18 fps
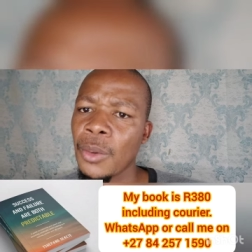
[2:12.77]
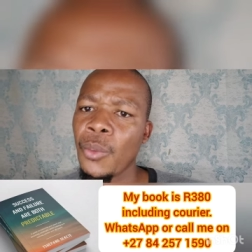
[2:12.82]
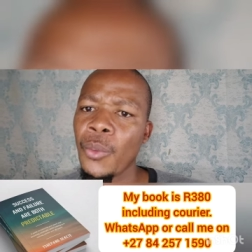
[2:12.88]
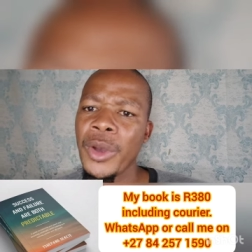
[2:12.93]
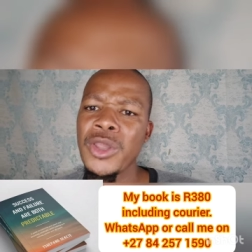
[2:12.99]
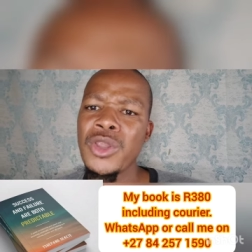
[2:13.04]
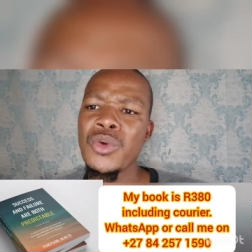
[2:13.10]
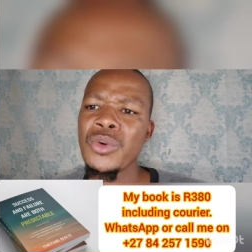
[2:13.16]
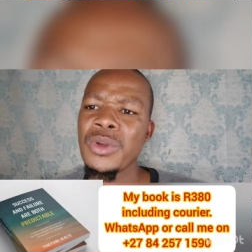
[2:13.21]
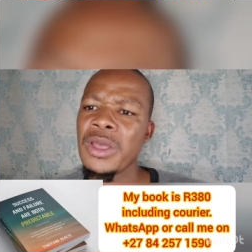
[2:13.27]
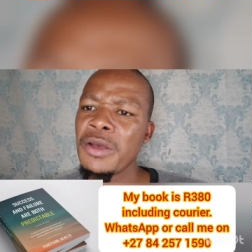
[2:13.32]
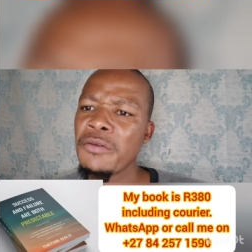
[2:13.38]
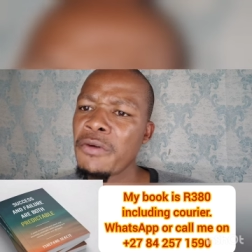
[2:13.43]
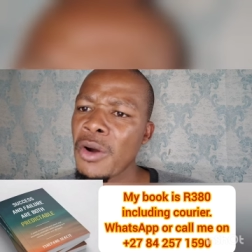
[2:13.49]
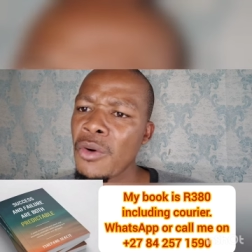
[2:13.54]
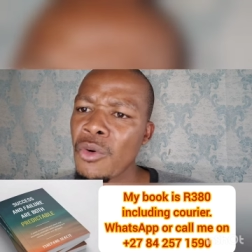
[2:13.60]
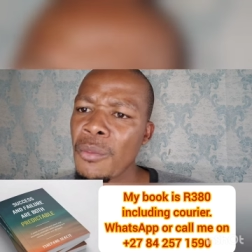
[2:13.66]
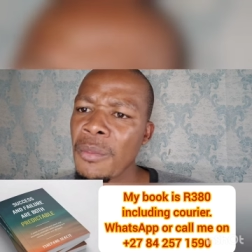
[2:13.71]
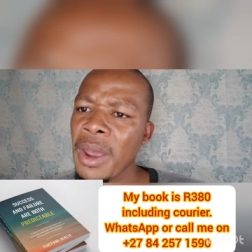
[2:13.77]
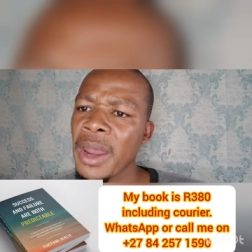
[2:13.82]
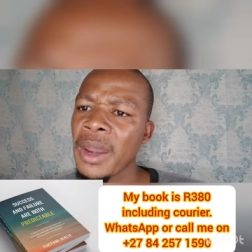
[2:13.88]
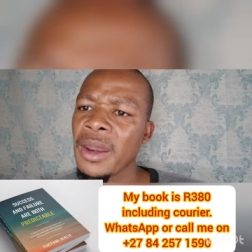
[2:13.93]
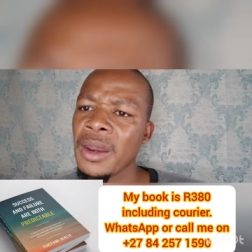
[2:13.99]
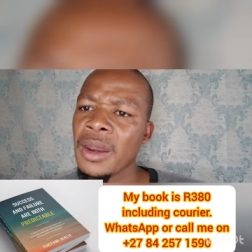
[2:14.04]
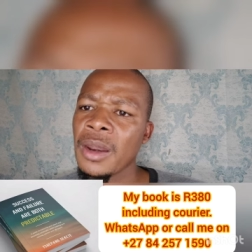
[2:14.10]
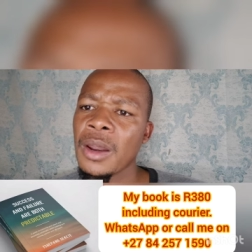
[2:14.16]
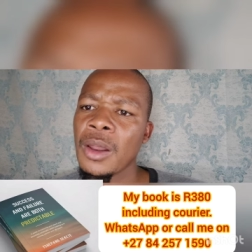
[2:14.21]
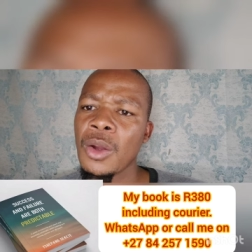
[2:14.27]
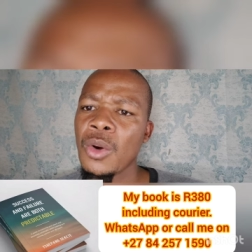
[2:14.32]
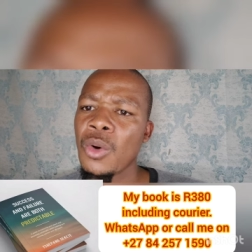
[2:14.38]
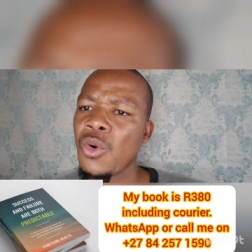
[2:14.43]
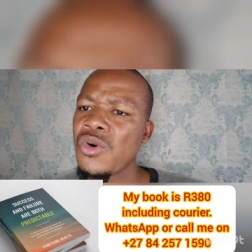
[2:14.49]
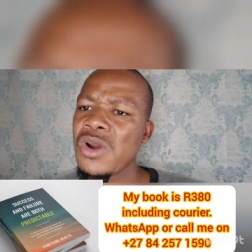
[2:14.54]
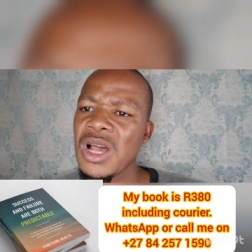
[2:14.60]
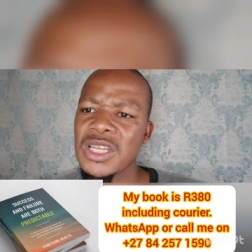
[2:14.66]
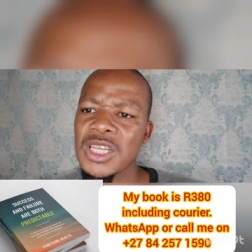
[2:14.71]
When you give a woman
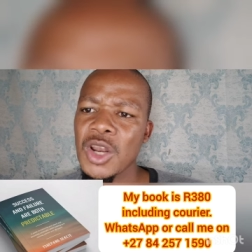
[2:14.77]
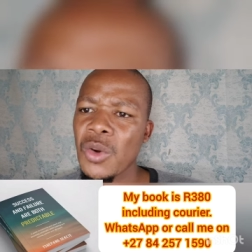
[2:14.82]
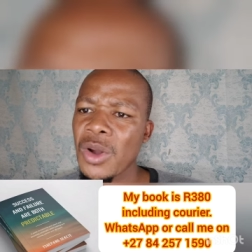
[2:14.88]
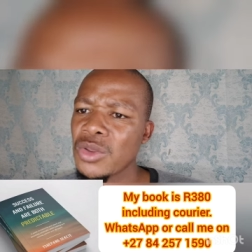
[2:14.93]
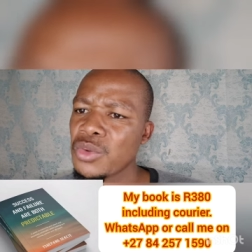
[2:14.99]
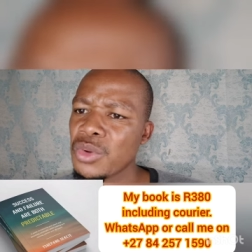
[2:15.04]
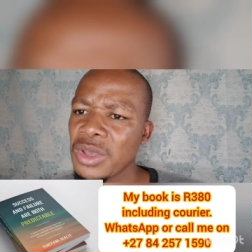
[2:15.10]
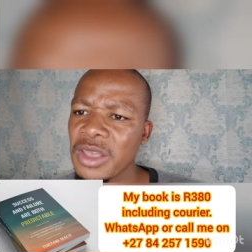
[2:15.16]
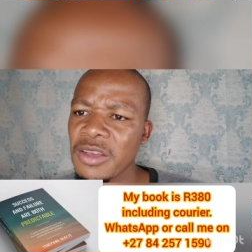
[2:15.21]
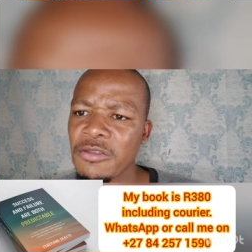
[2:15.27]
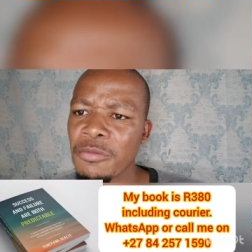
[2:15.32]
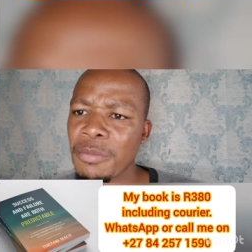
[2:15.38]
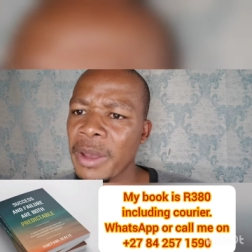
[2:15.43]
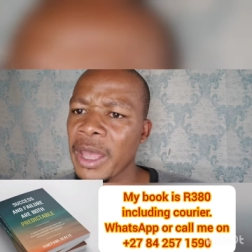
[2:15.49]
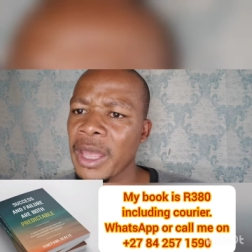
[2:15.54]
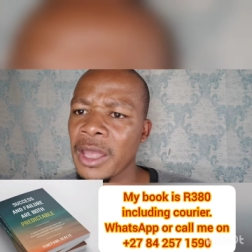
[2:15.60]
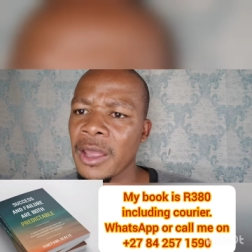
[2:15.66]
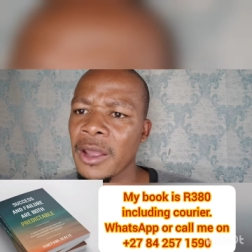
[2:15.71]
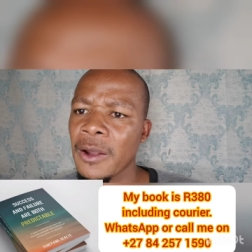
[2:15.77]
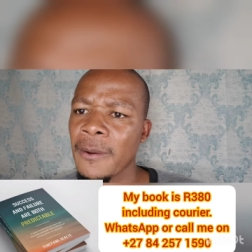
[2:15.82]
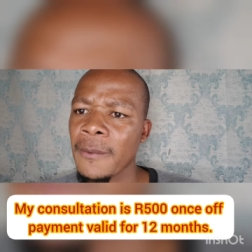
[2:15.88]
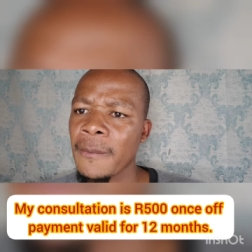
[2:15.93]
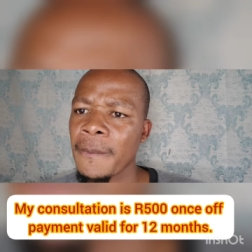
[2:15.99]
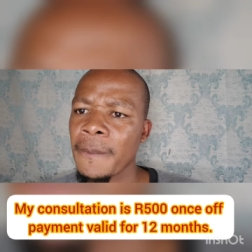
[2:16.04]
who doesn't want to give back.